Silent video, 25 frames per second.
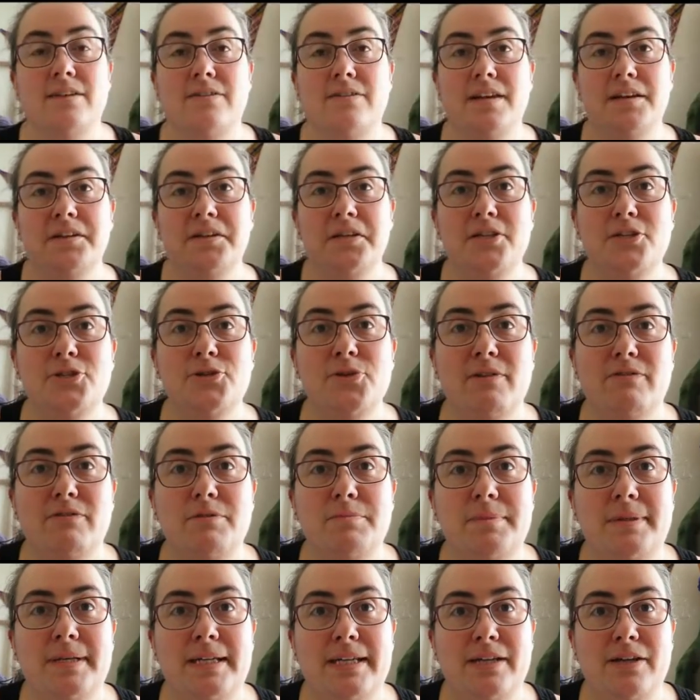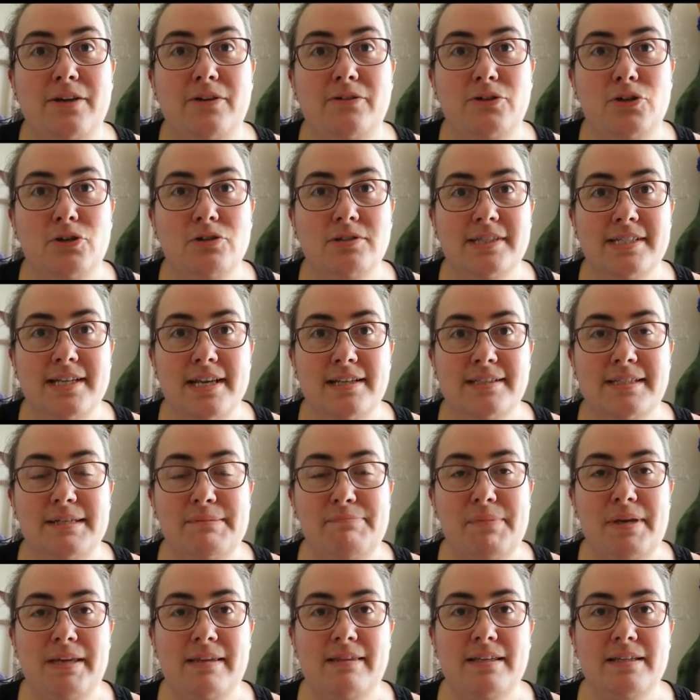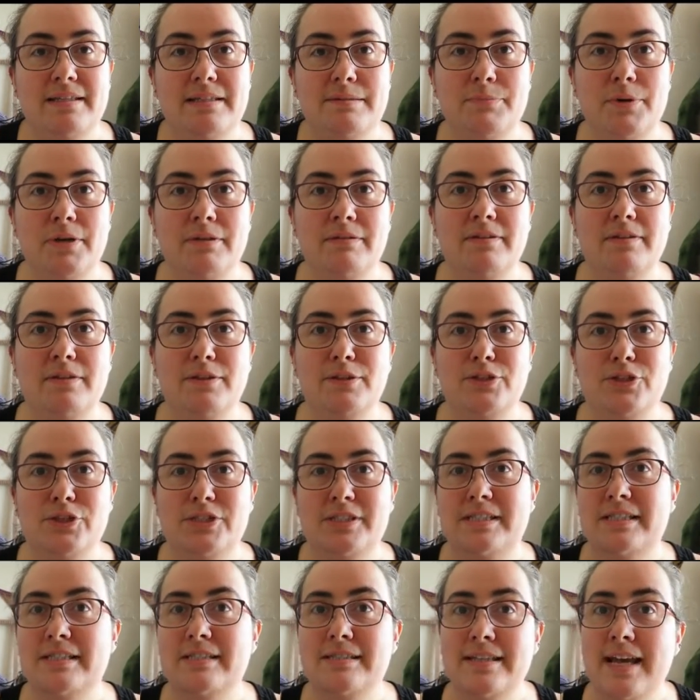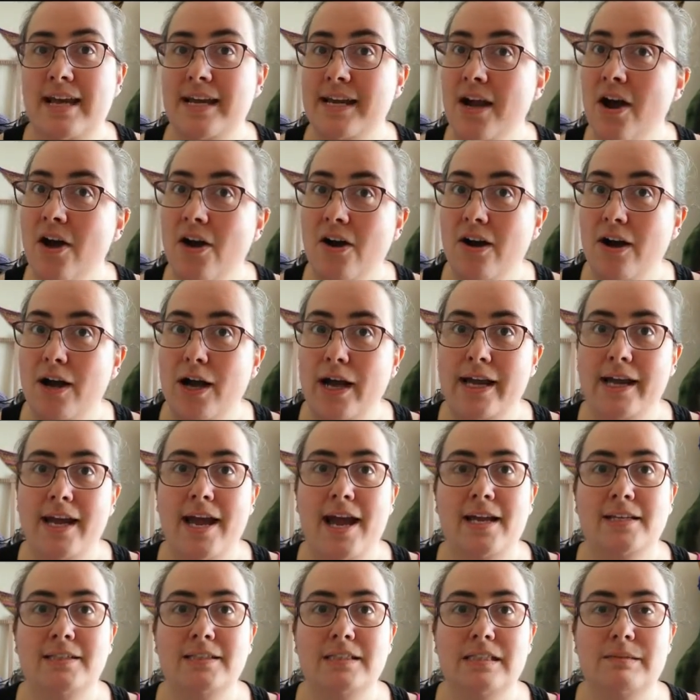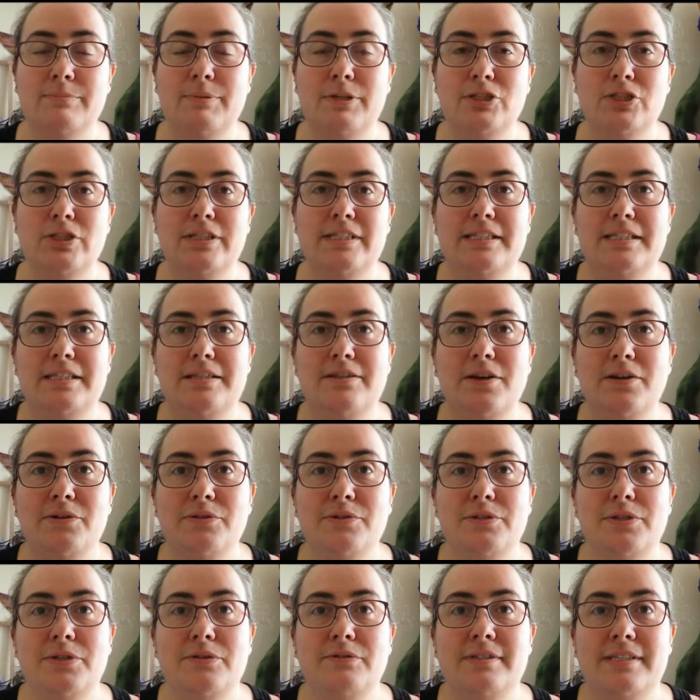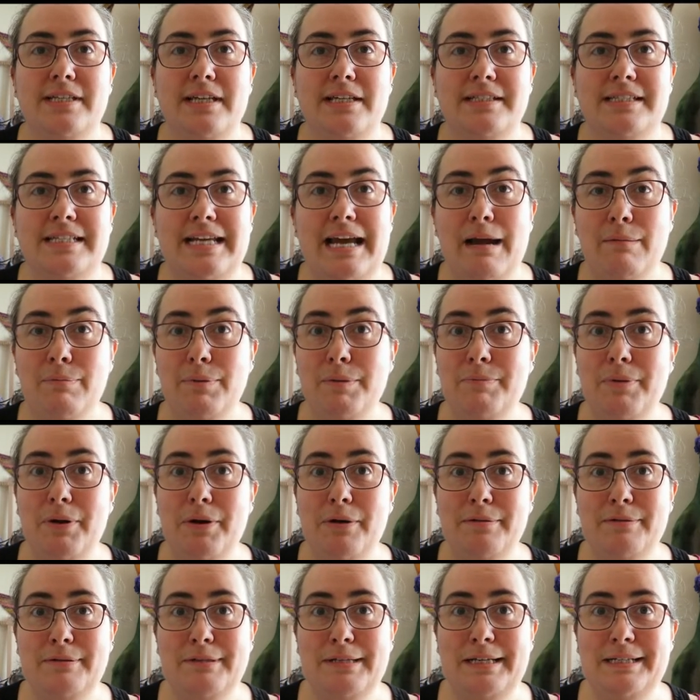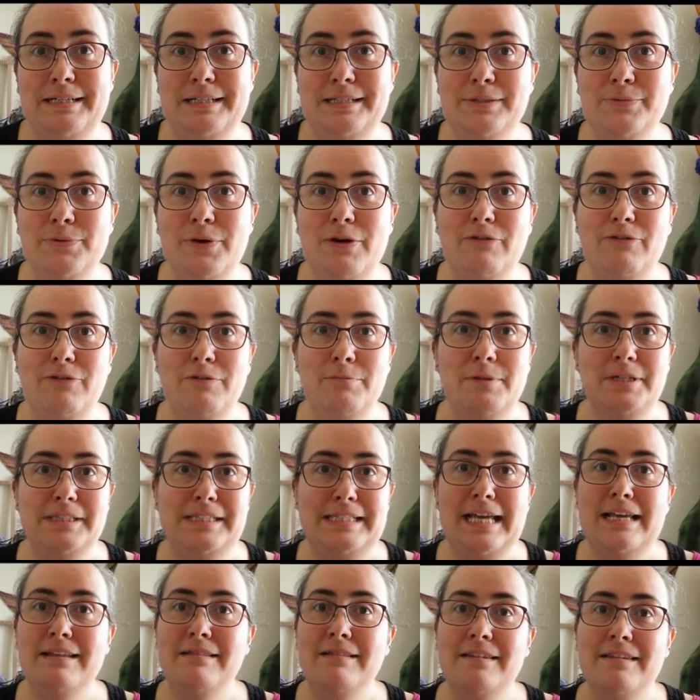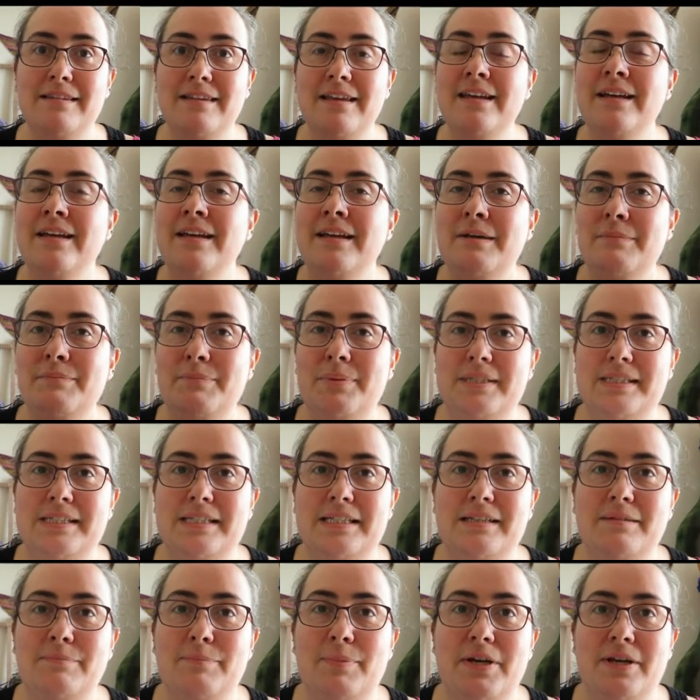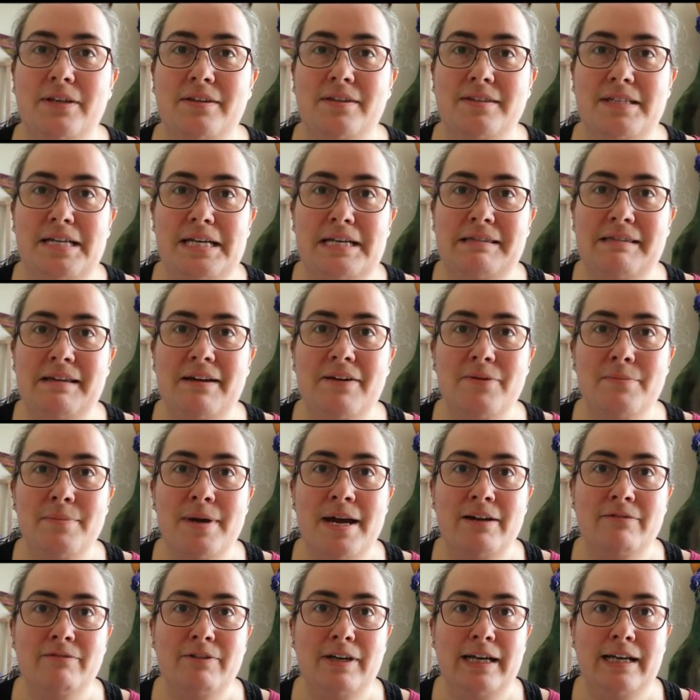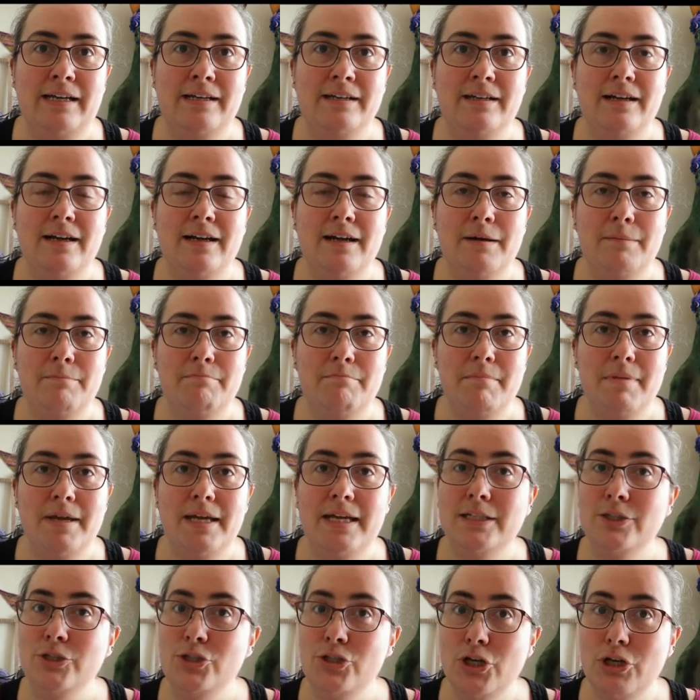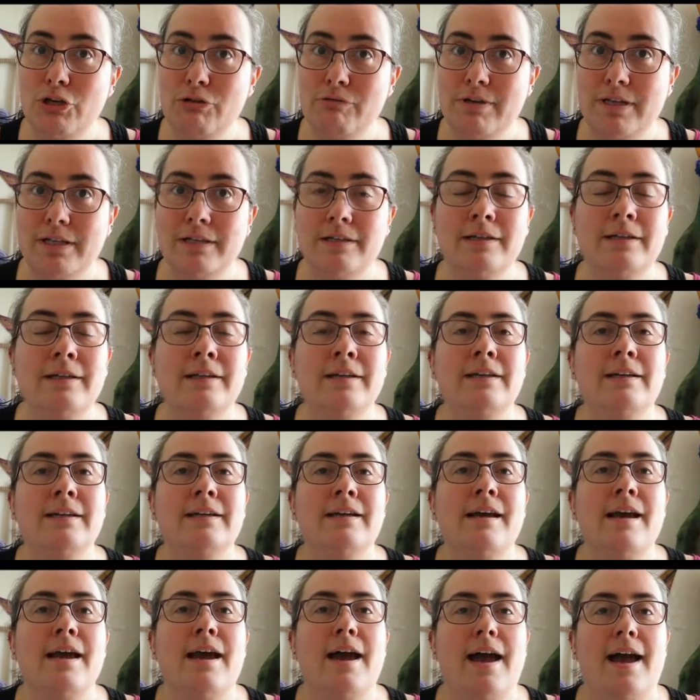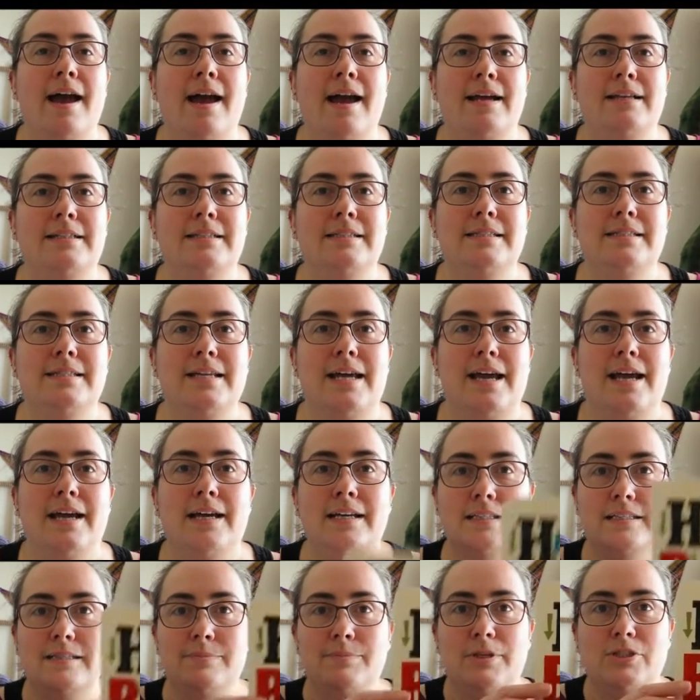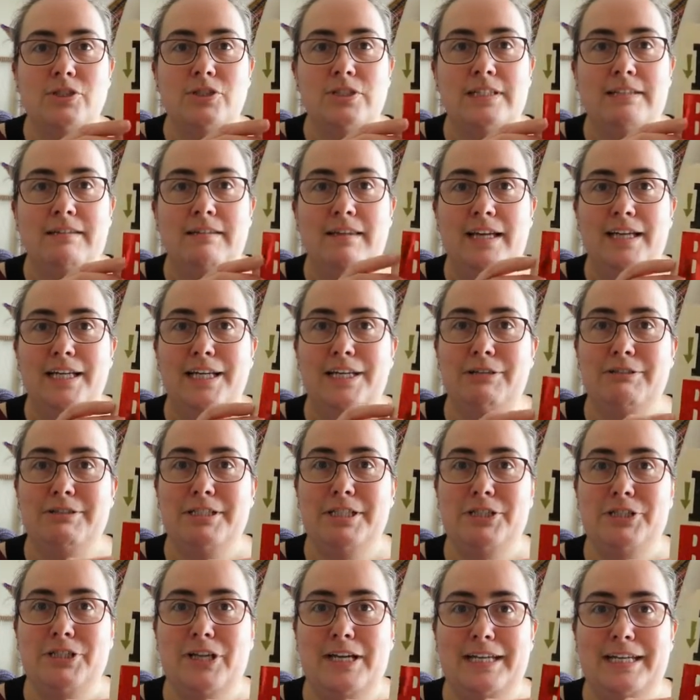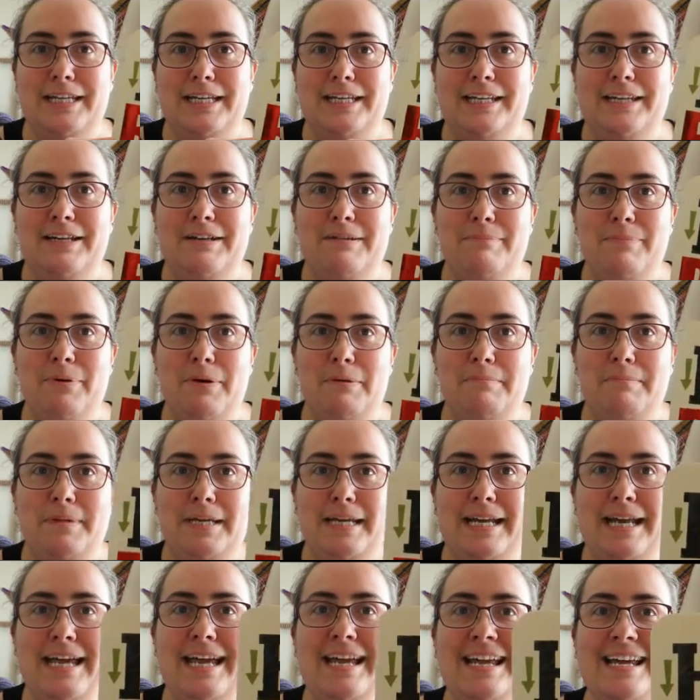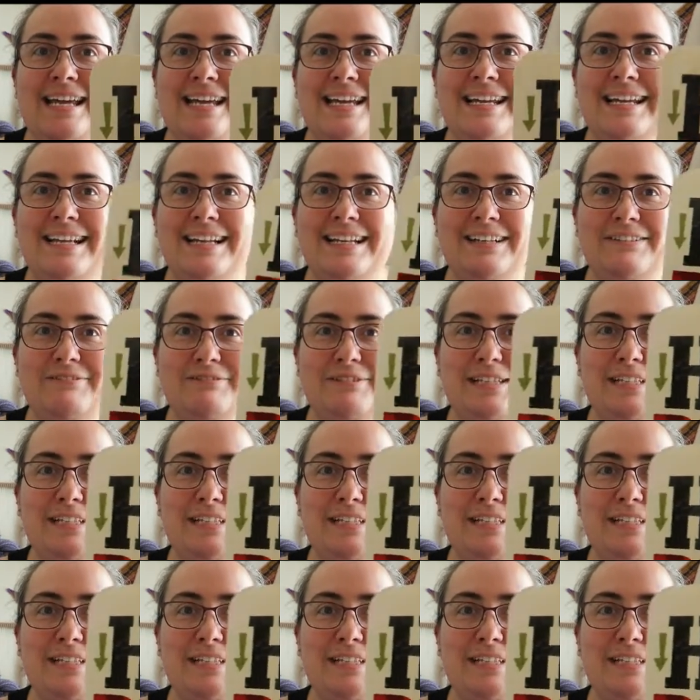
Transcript: thank you to everybody who contacted me this month just to say hi, and especially to those who said happy birthday as well for my 10th business birthday that I'm having in June. And especially thank you to Jackie, who put me a lovely